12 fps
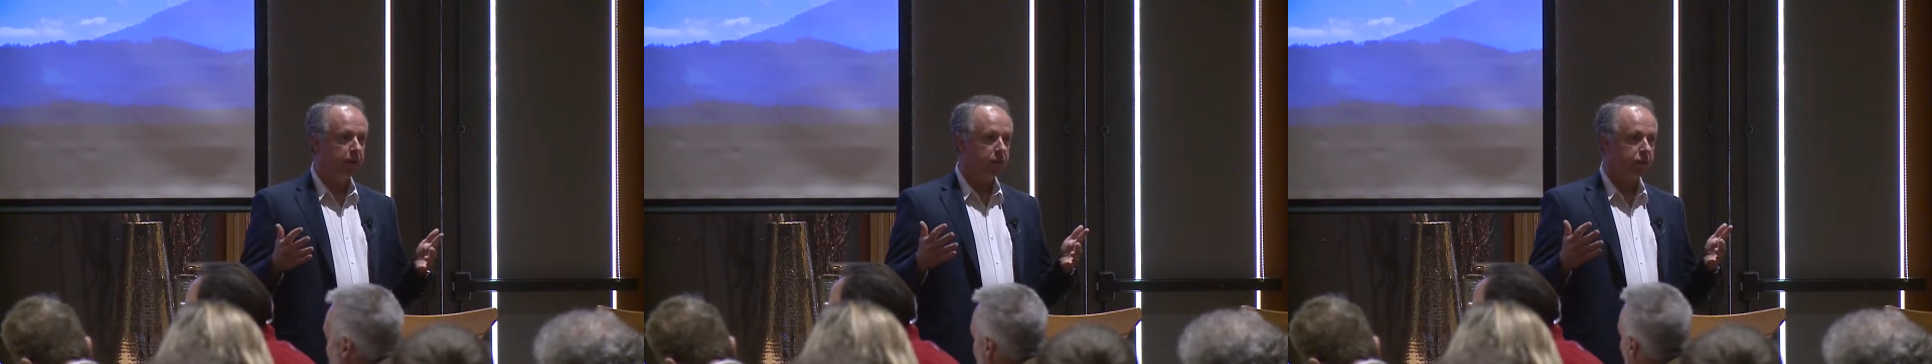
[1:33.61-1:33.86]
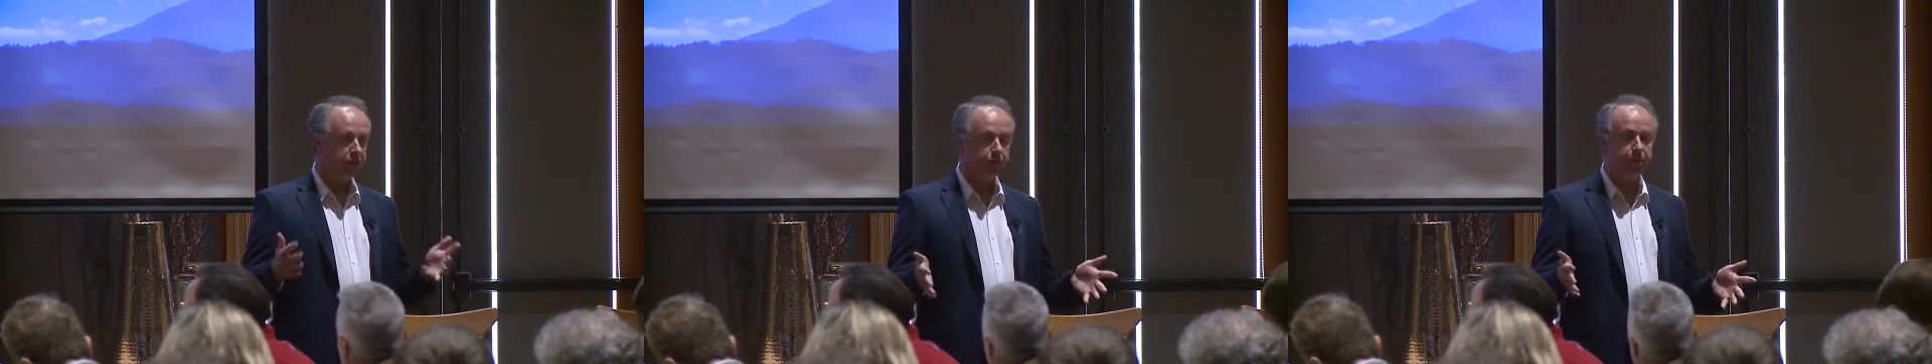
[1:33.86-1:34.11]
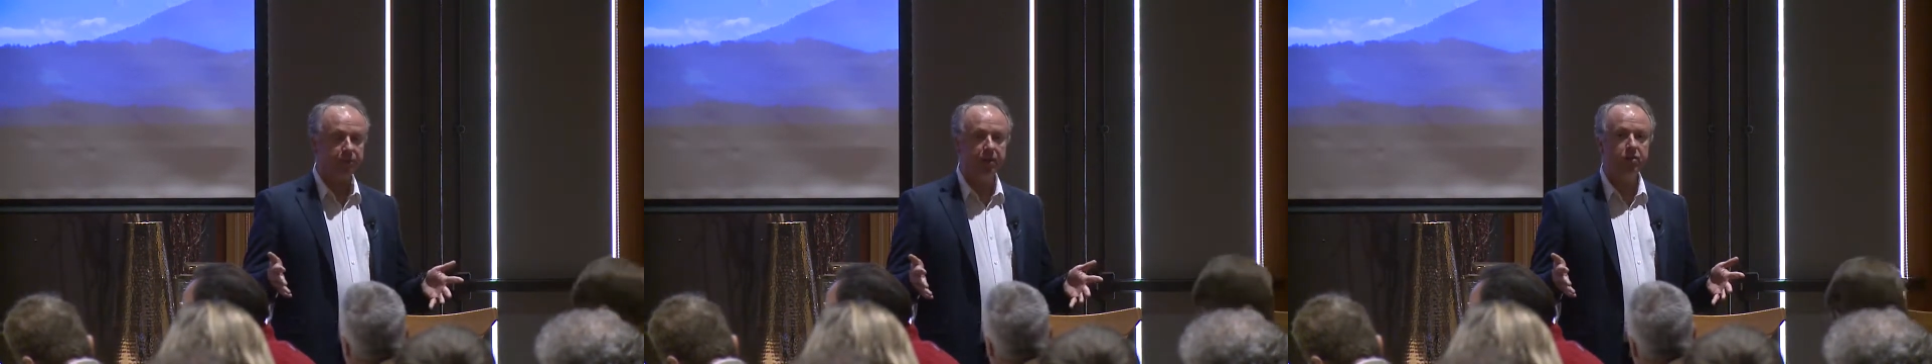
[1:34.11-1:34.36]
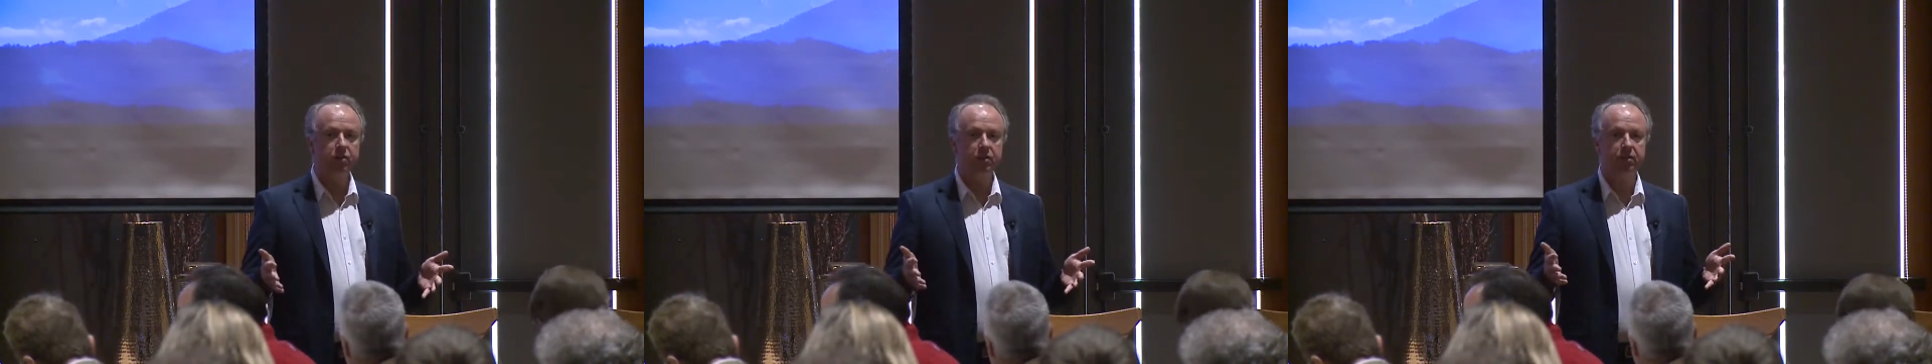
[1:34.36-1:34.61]

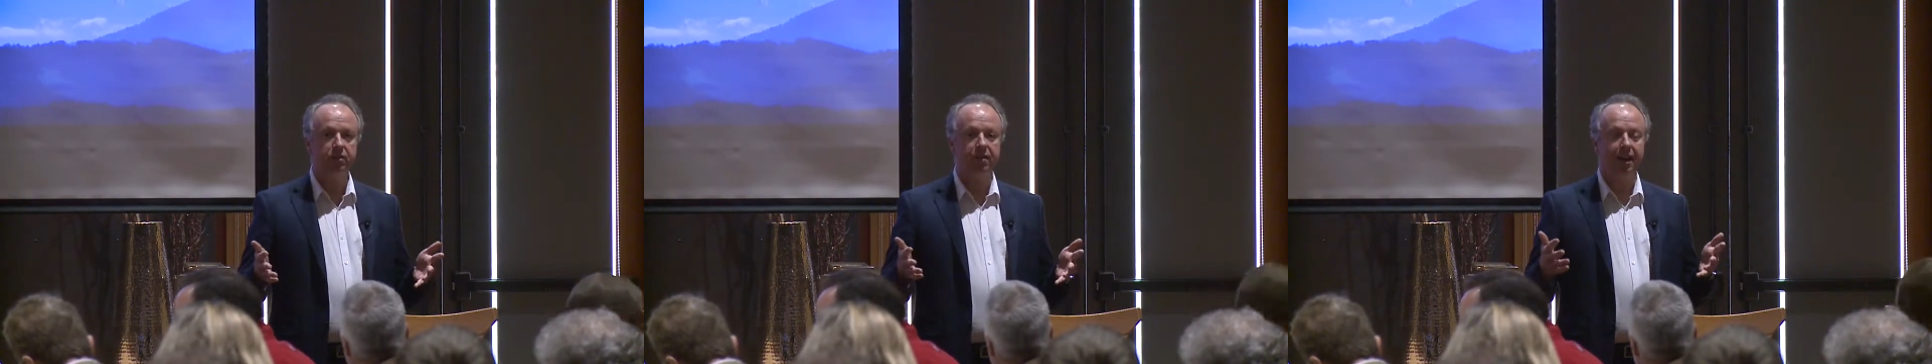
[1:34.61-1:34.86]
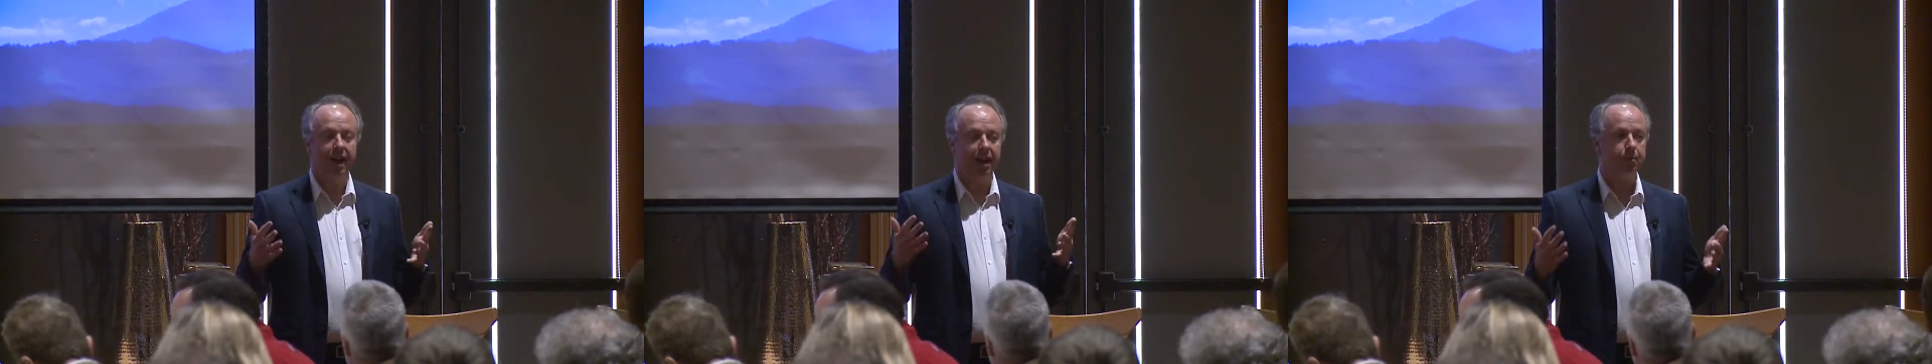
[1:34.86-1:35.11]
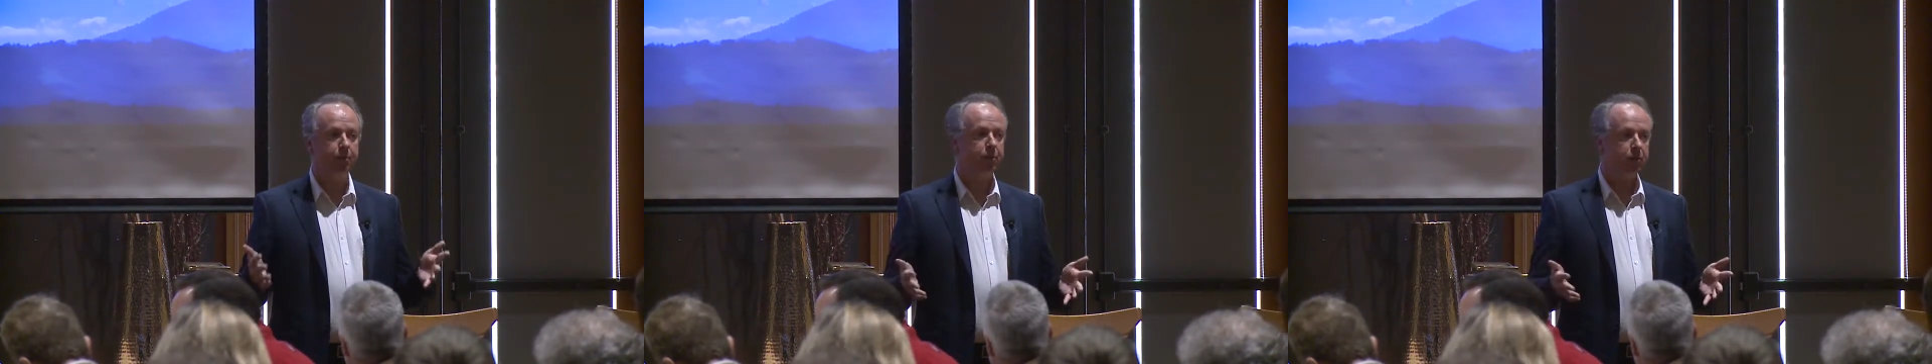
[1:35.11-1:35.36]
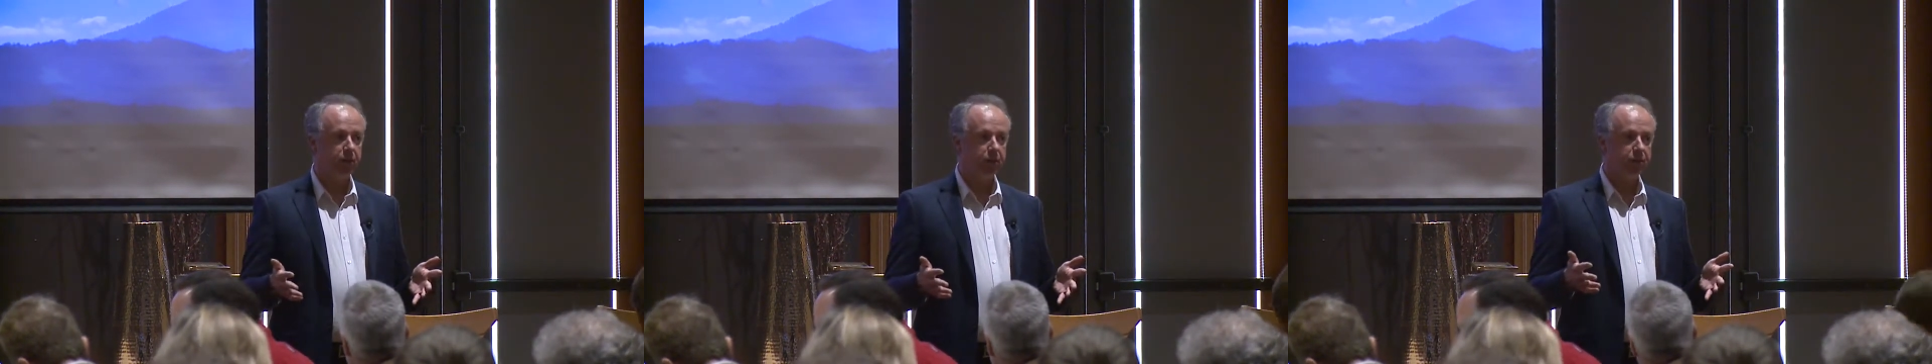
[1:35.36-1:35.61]
Transportation is an
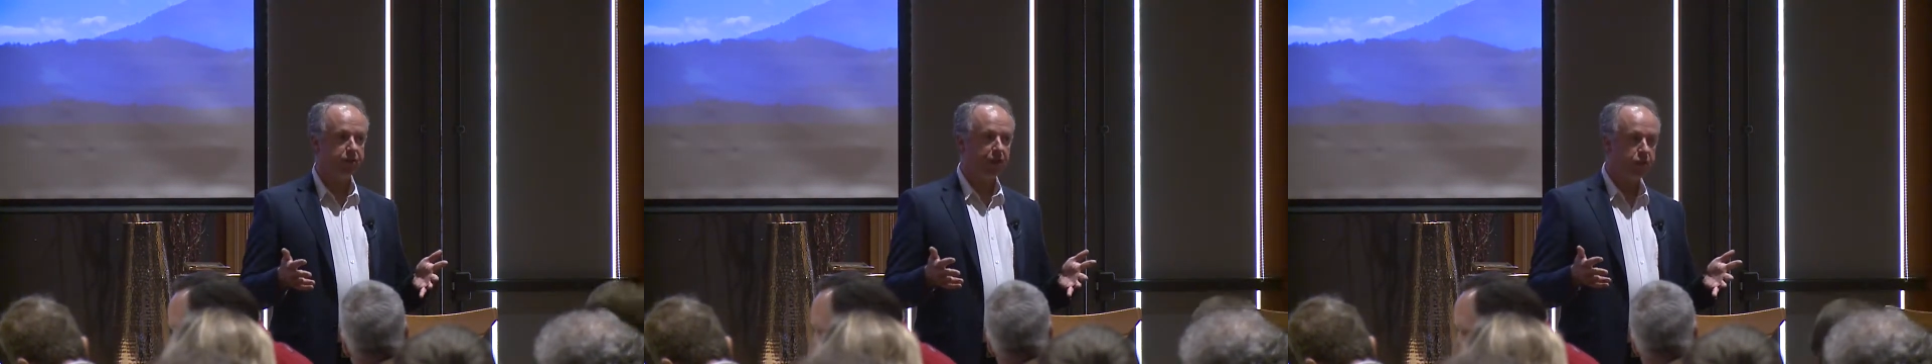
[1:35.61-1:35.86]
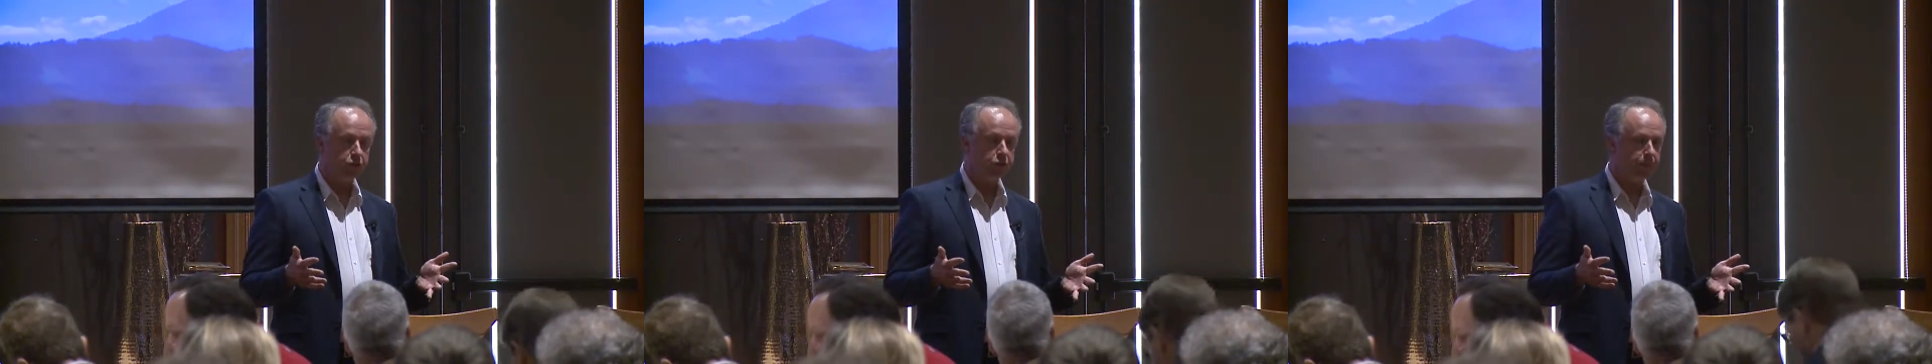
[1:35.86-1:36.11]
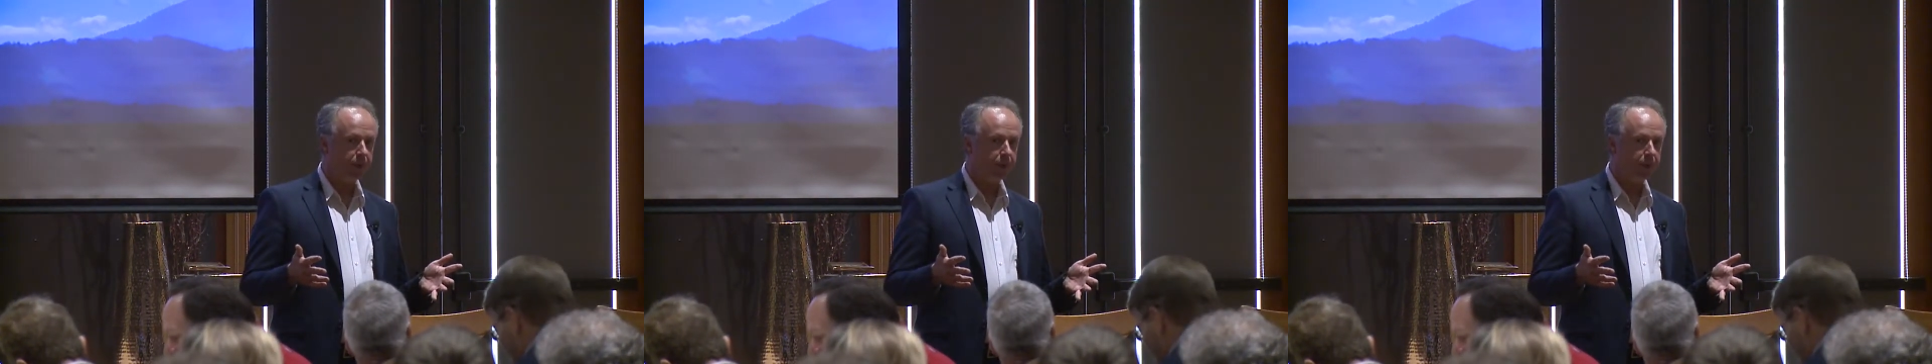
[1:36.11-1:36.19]
absolutely essential